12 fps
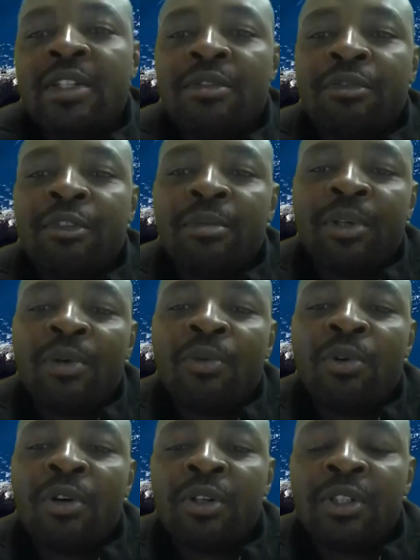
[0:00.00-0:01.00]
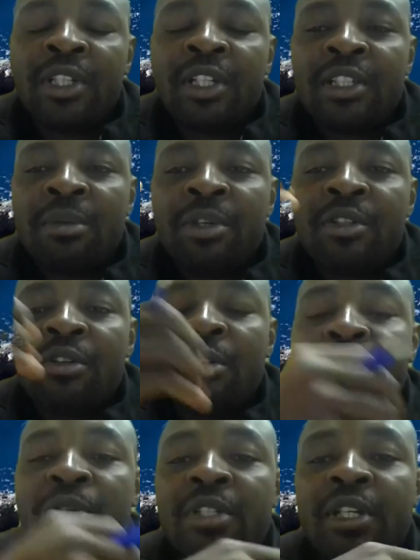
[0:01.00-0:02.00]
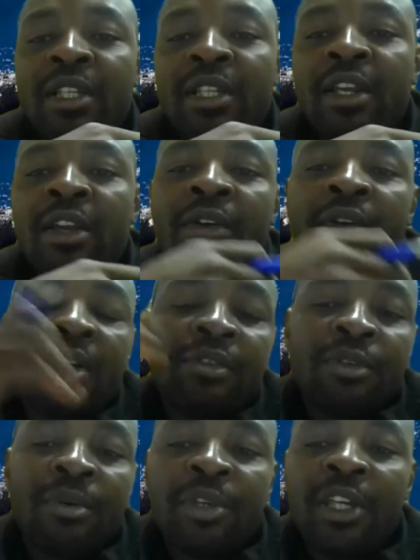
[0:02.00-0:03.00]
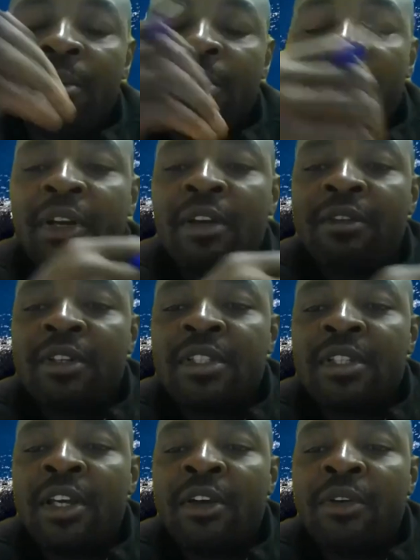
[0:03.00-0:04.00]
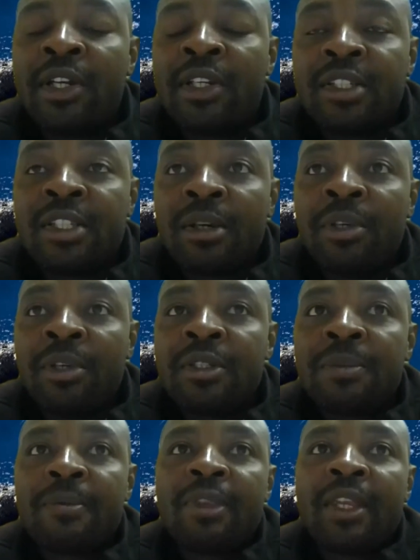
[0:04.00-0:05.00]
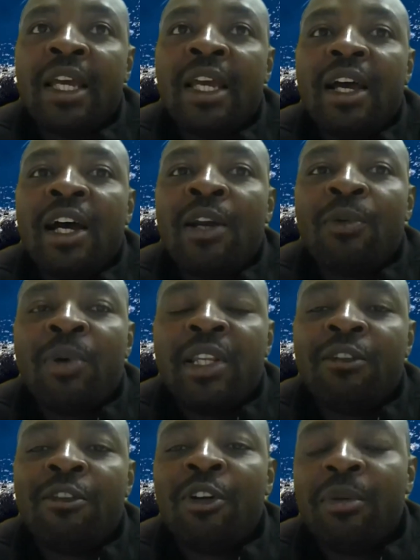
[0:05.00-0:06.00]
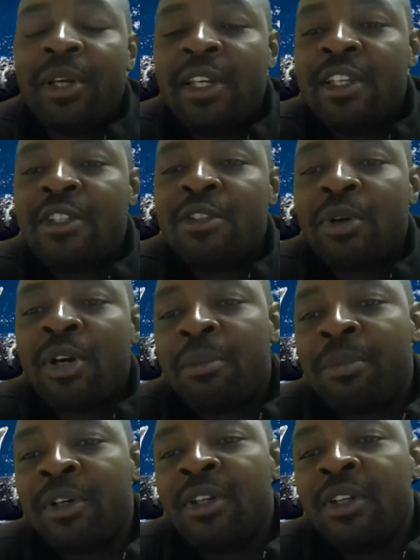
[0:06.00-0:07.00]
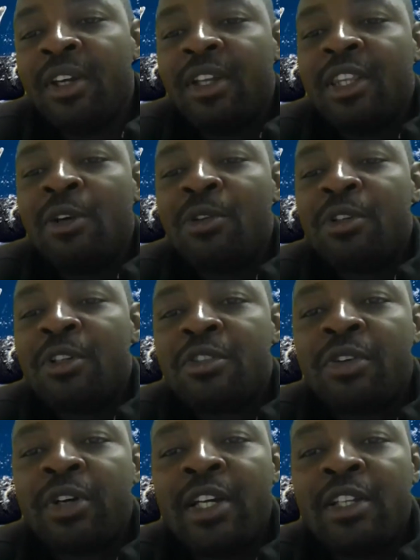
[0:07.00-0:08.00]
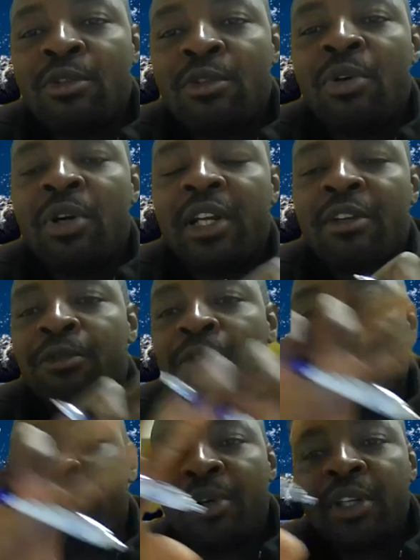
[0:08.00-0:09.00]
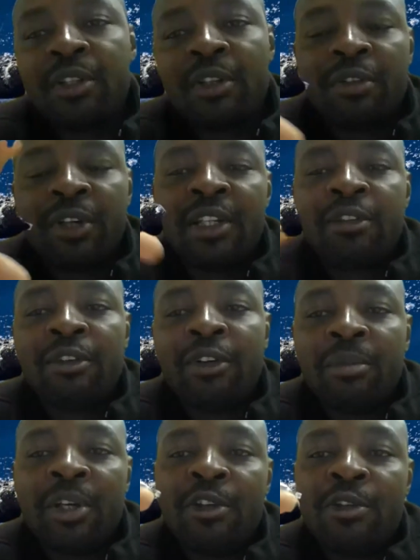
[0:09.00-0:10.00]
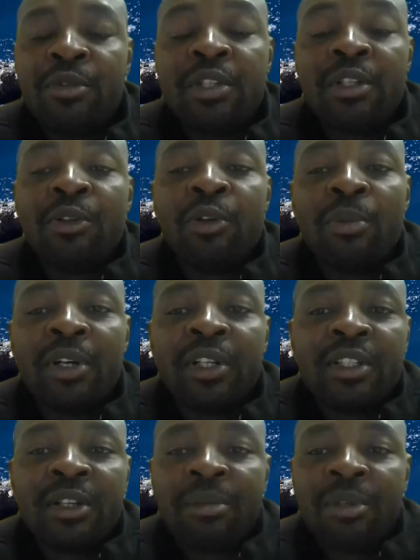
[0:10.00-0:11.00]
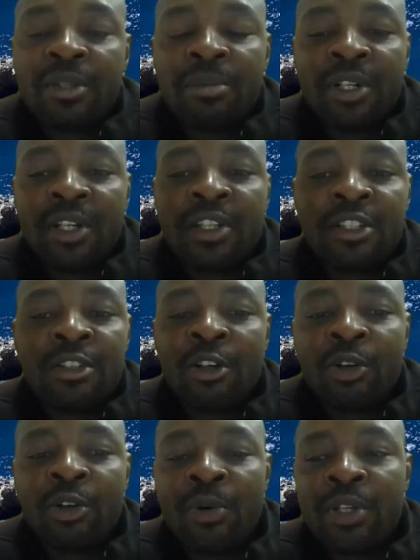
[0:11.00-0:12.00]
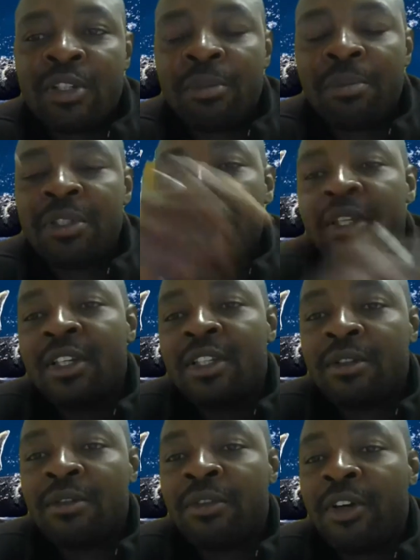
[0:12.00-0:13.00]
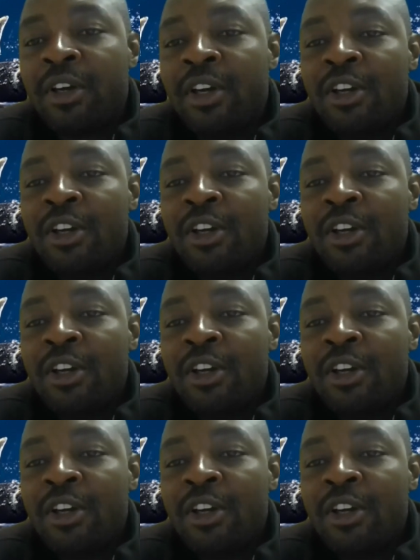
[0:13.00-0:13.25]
lists, from the World Database on Protected Areas, from key biodiversity area database. And when development needs to happen, they'll just try to look at the footprint of that development using global database, but it's not always representative.